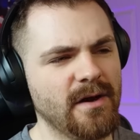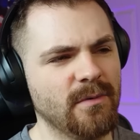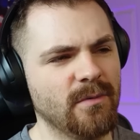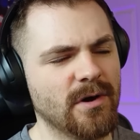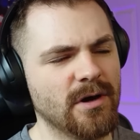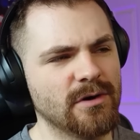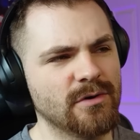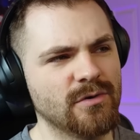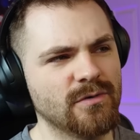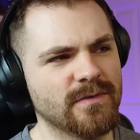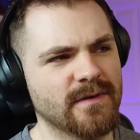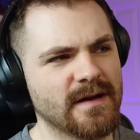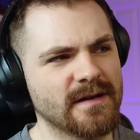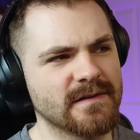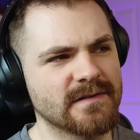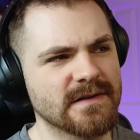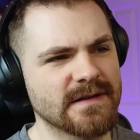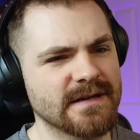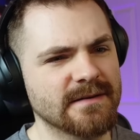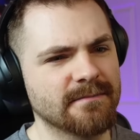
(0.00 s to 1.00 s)
only one who
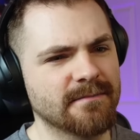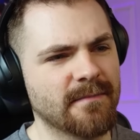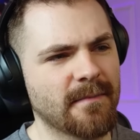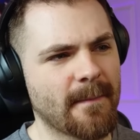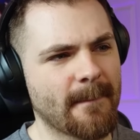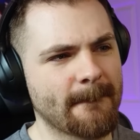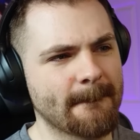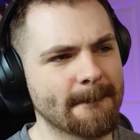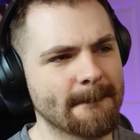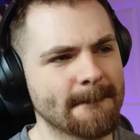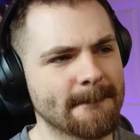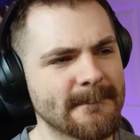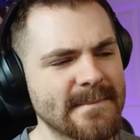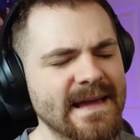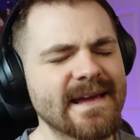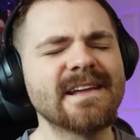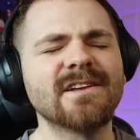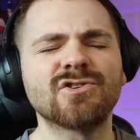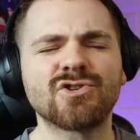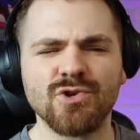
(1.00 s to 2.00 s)
finds it
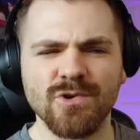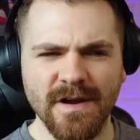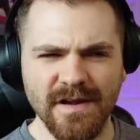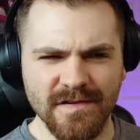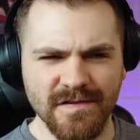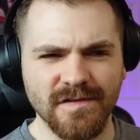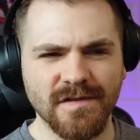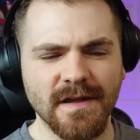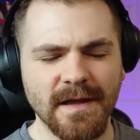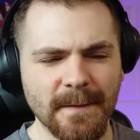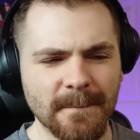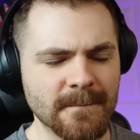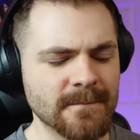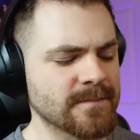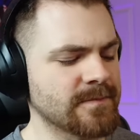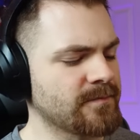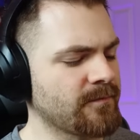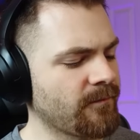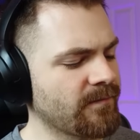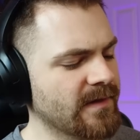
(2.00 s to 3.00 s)
interesting
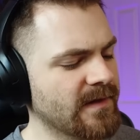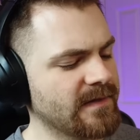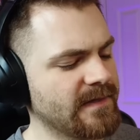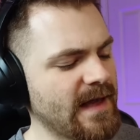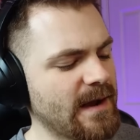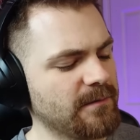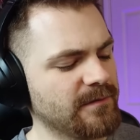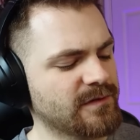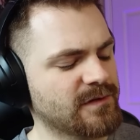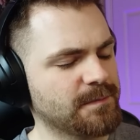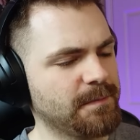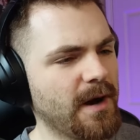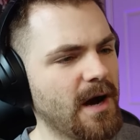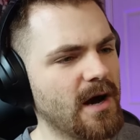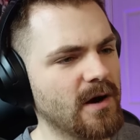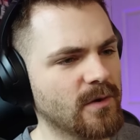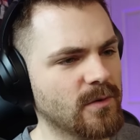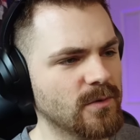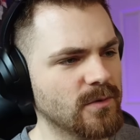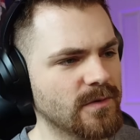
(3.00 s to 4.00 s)
that with
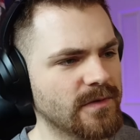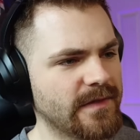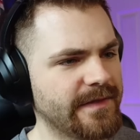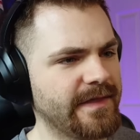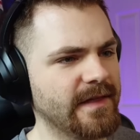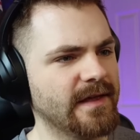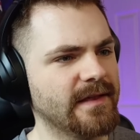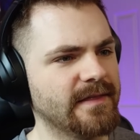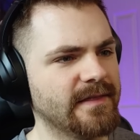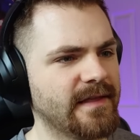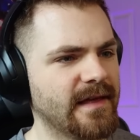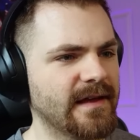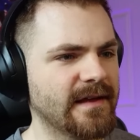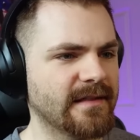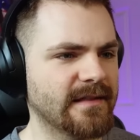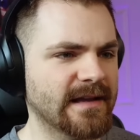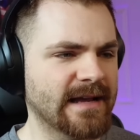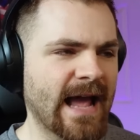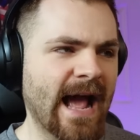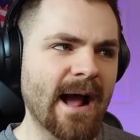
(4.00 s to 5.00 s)
Sparkle,
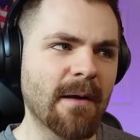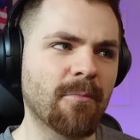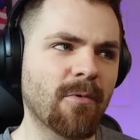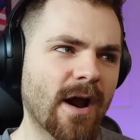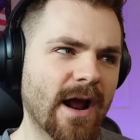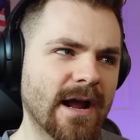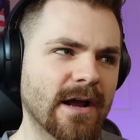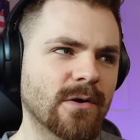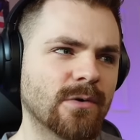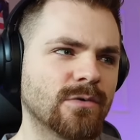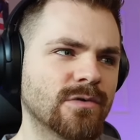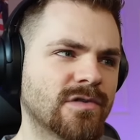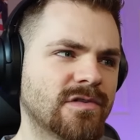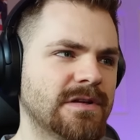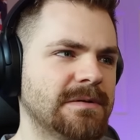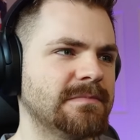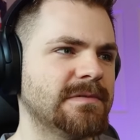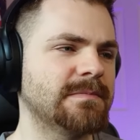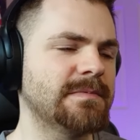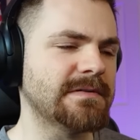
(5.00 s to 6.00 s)
the camera angles
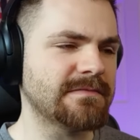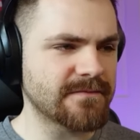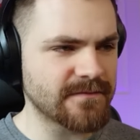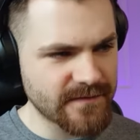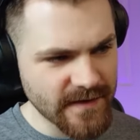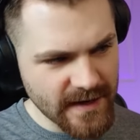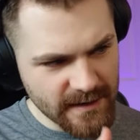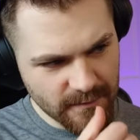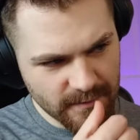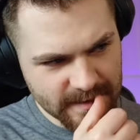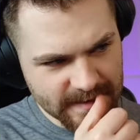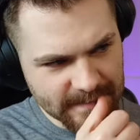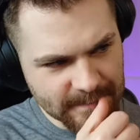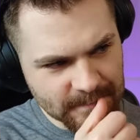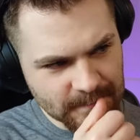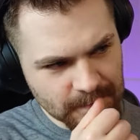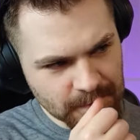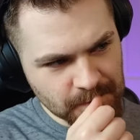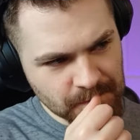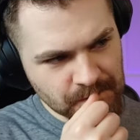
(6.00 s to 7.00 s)
seem to be very
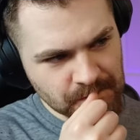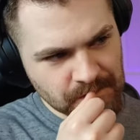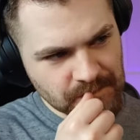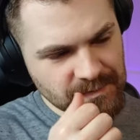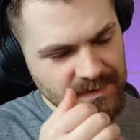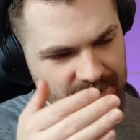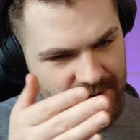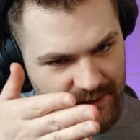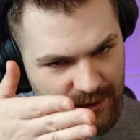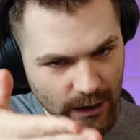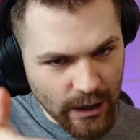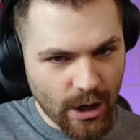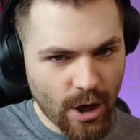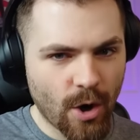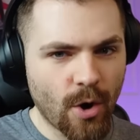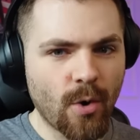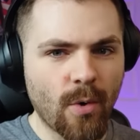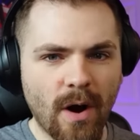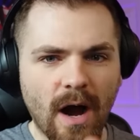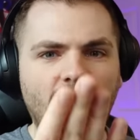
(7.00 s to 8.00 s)

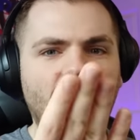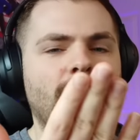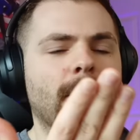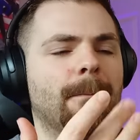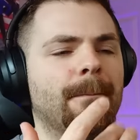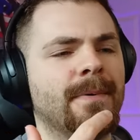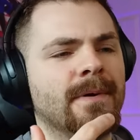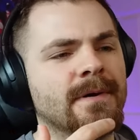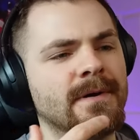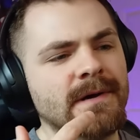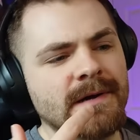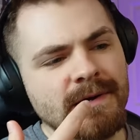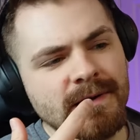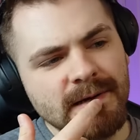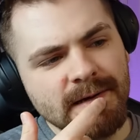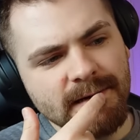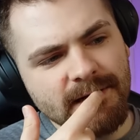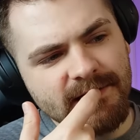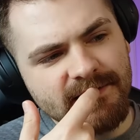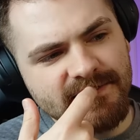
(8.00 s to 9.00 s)
low up.
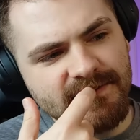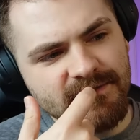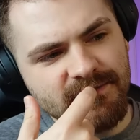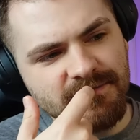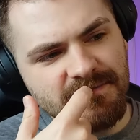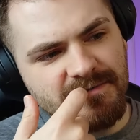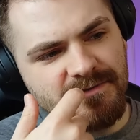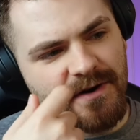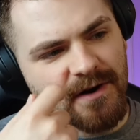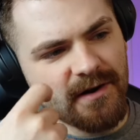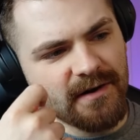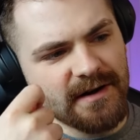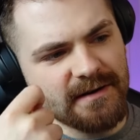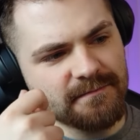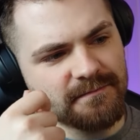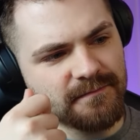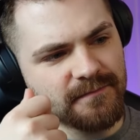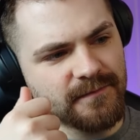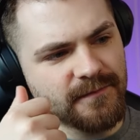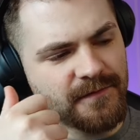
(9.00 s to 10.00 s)
It seems to be
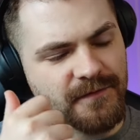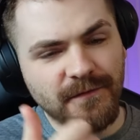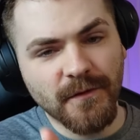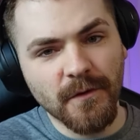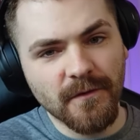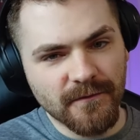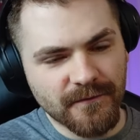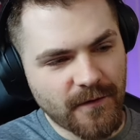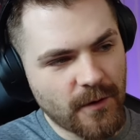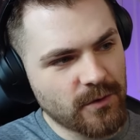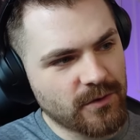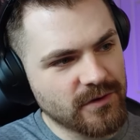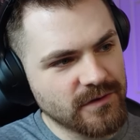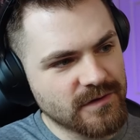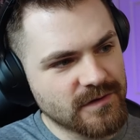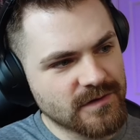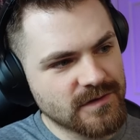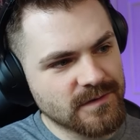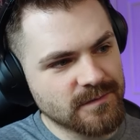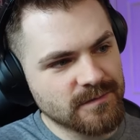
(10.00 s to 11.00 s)
very foot
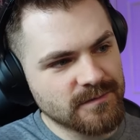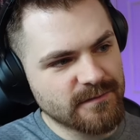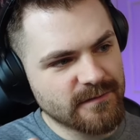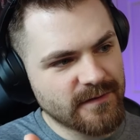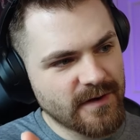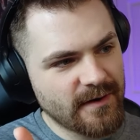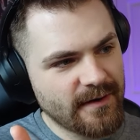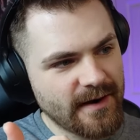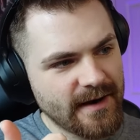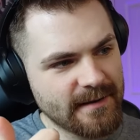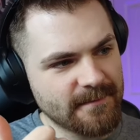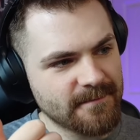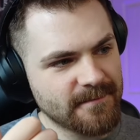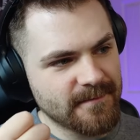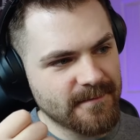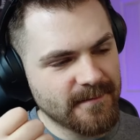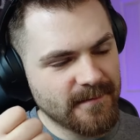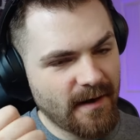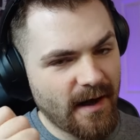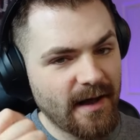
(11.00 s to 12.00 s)
focused, very
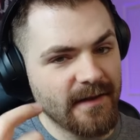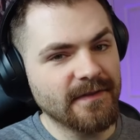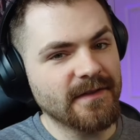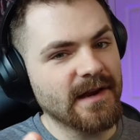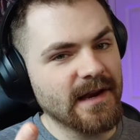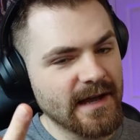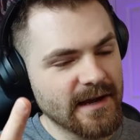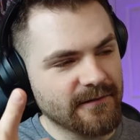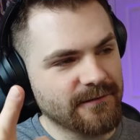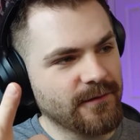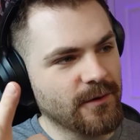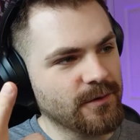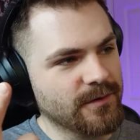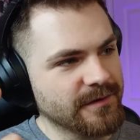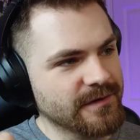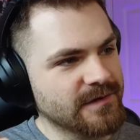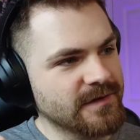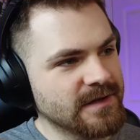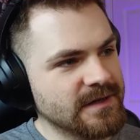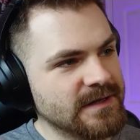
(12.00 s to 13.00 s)
underleg
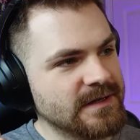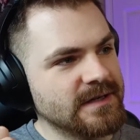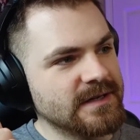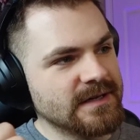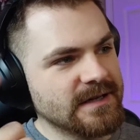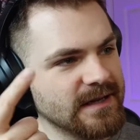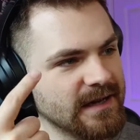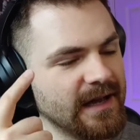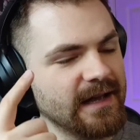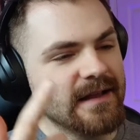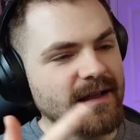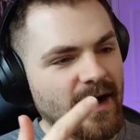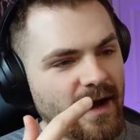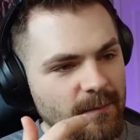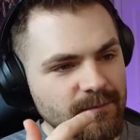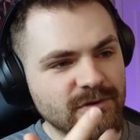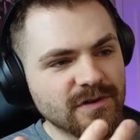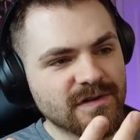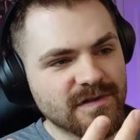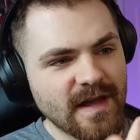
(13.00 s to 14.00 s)
focused.
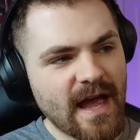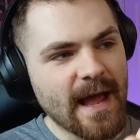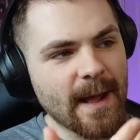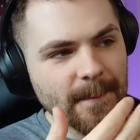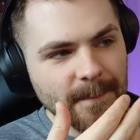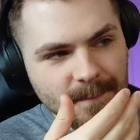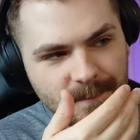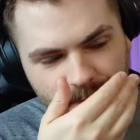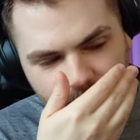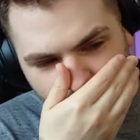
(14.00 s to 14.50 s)
I'm just saying.